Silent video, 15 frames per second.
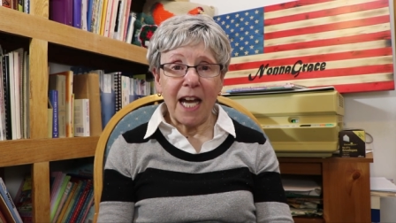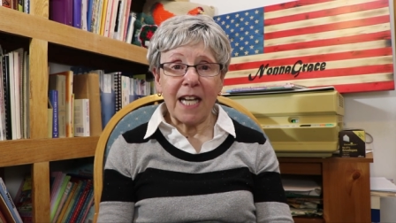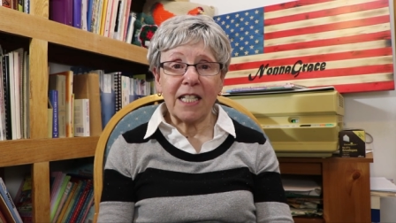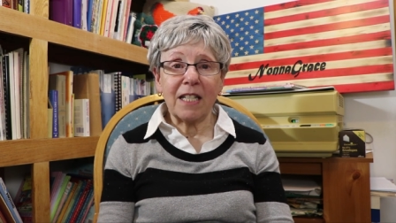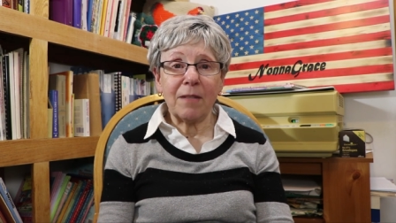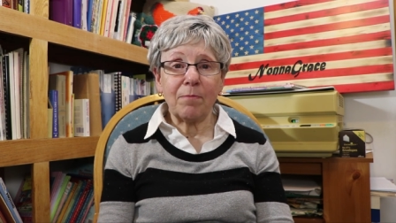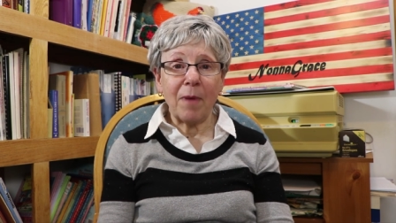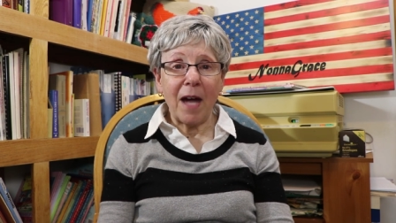I
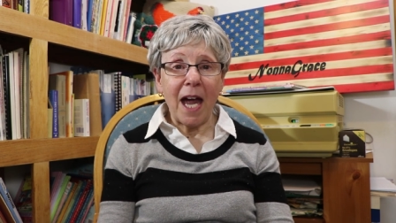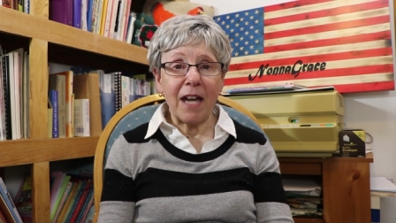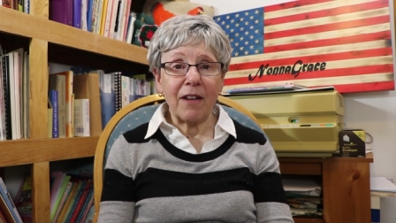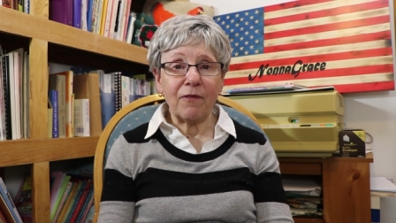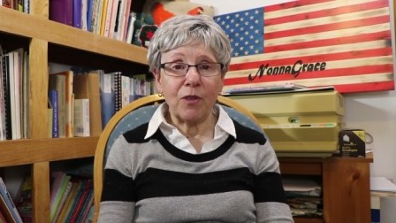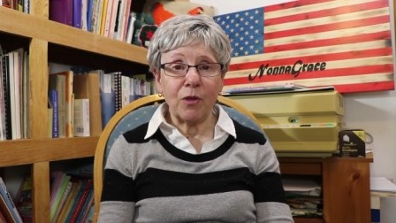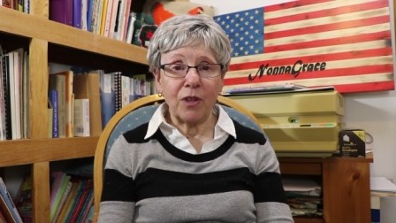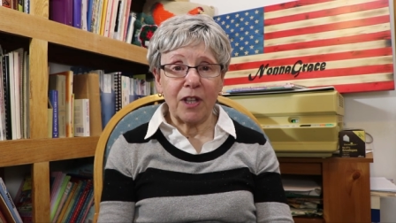did buy
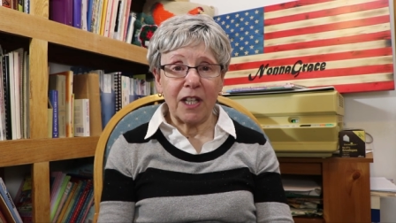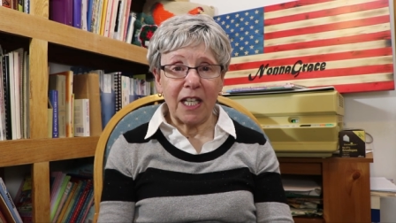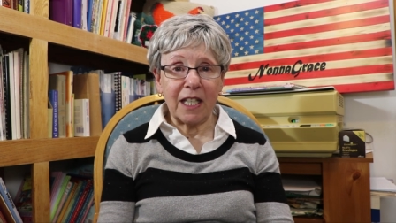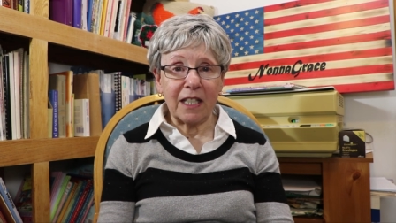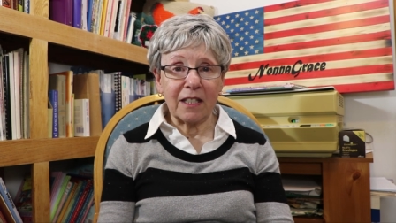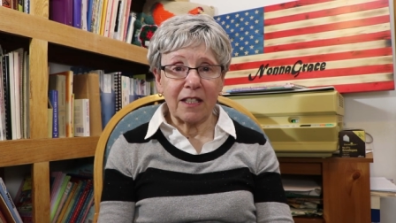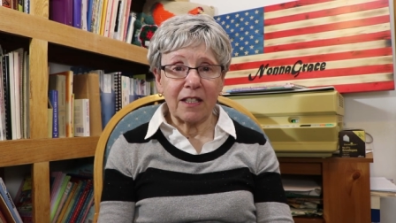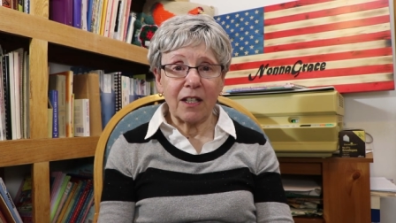a few
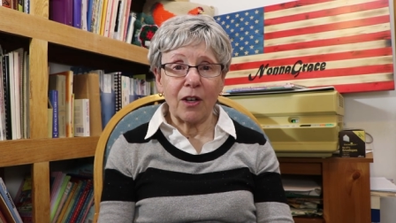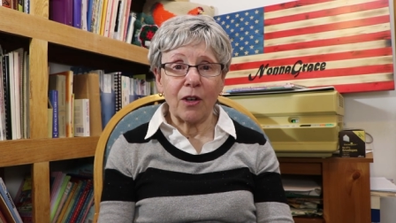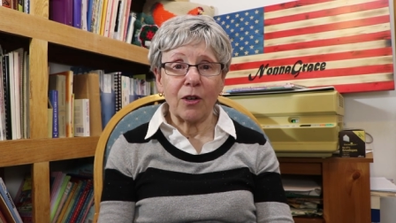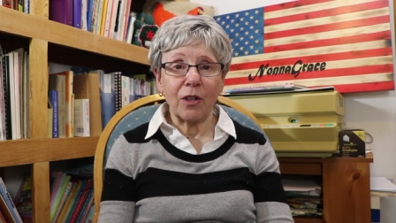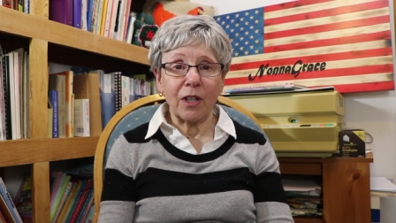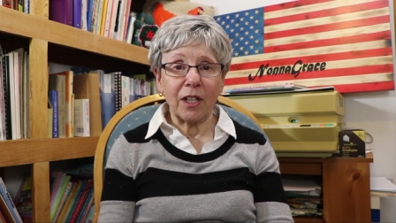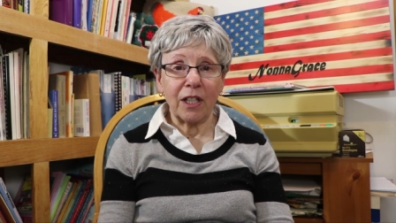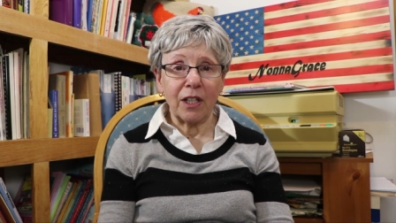things
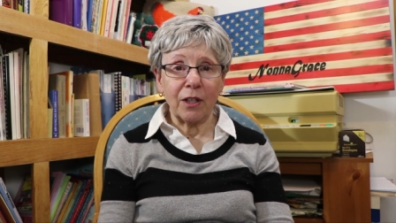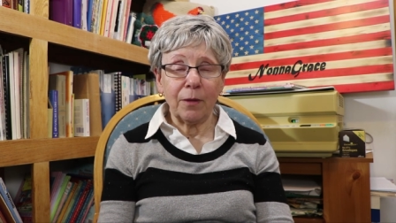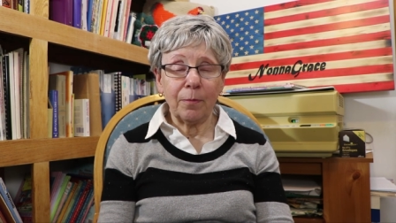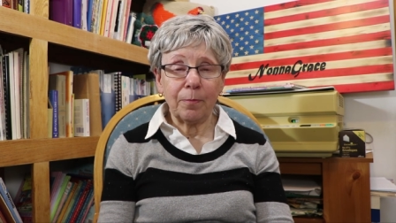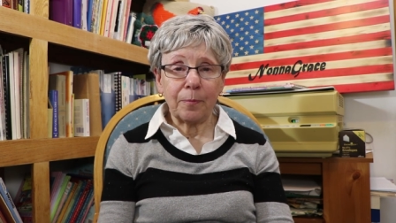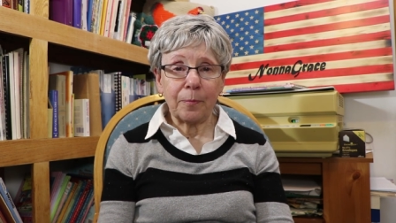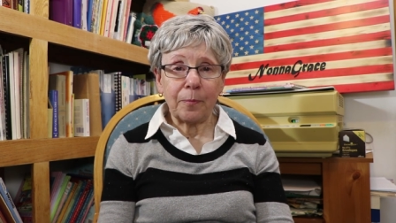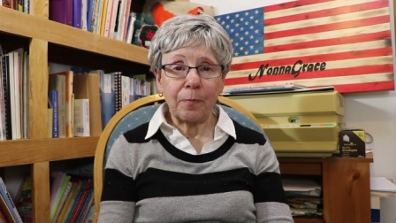earlier,
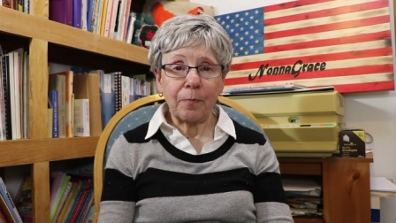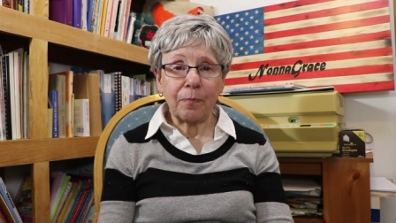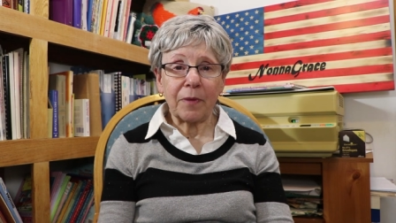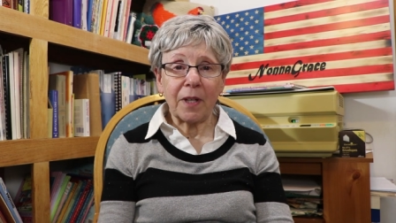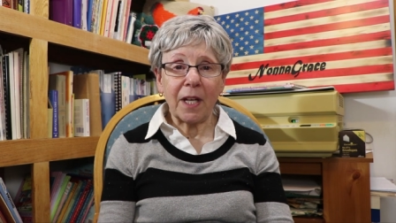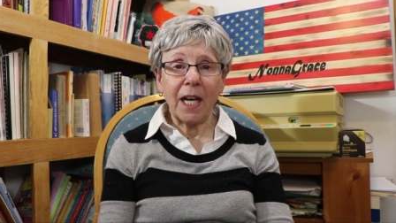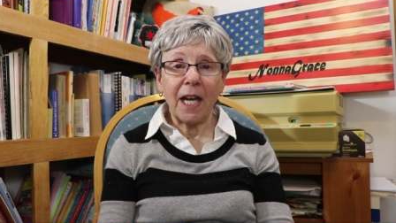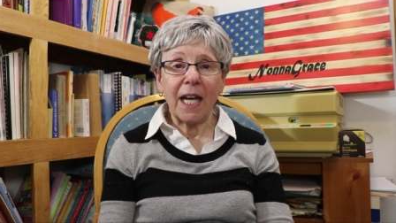
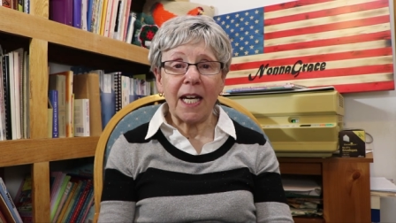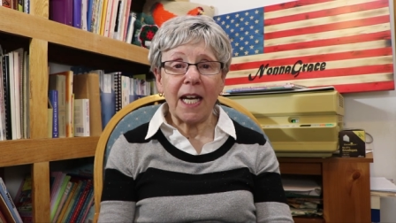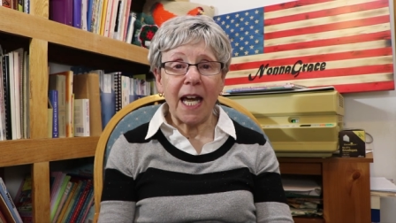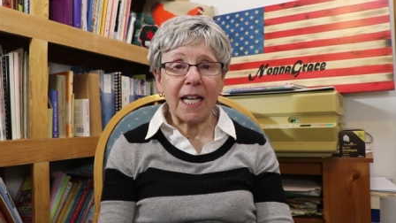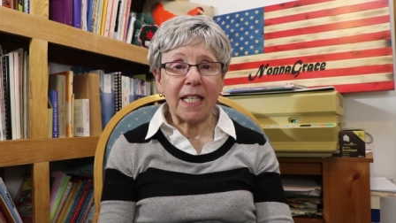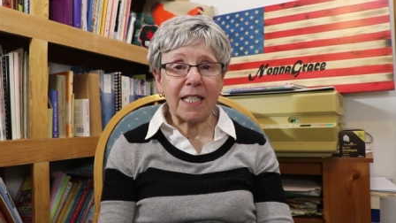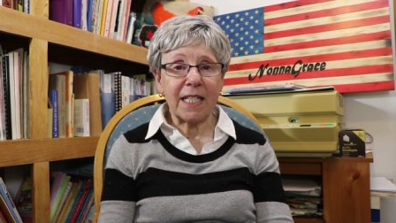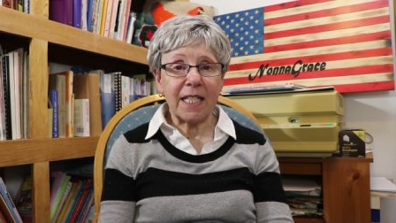and
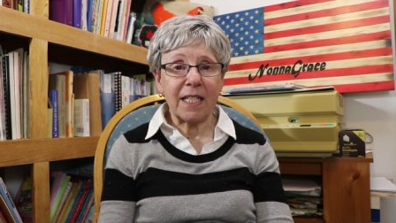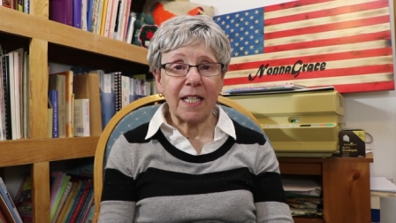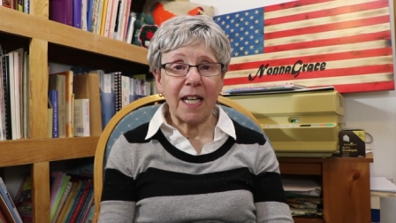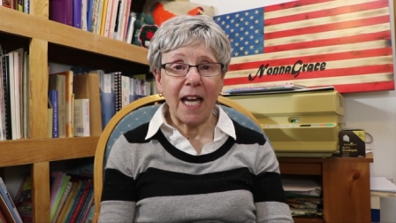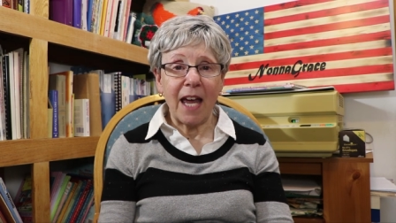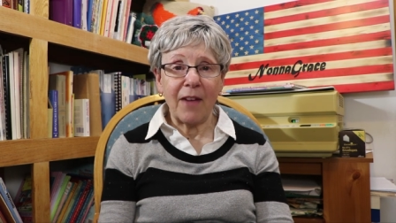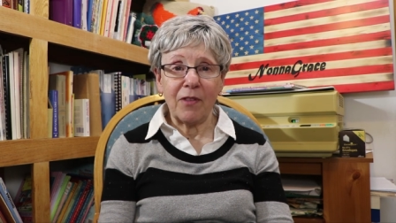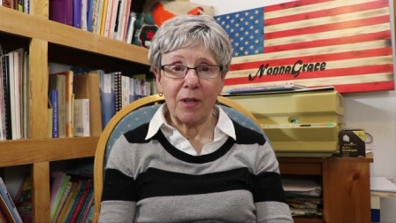I did
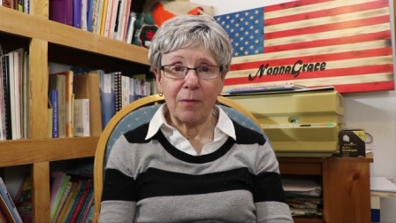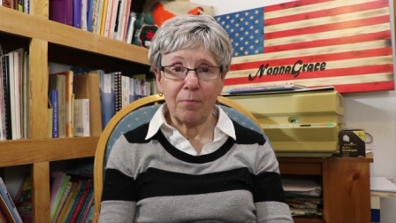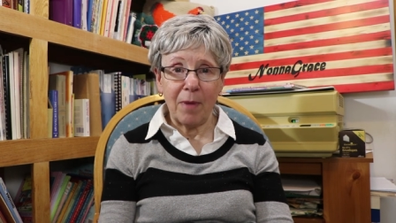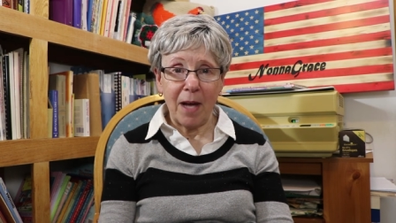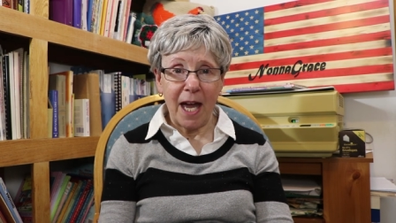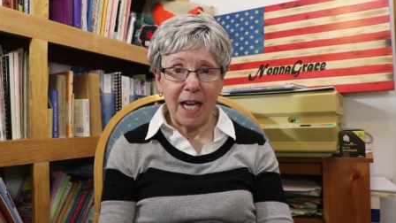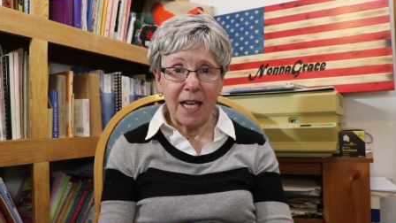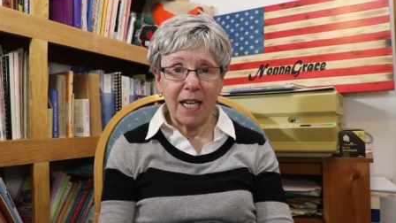have him
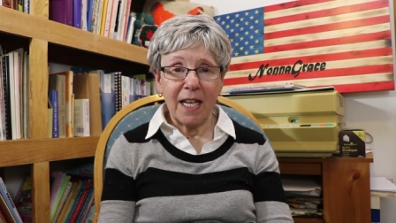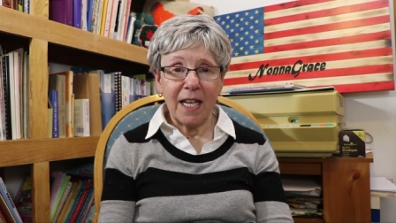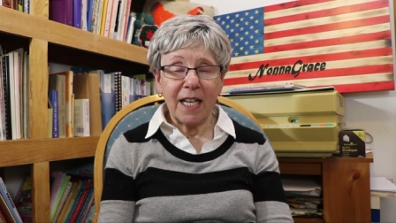buy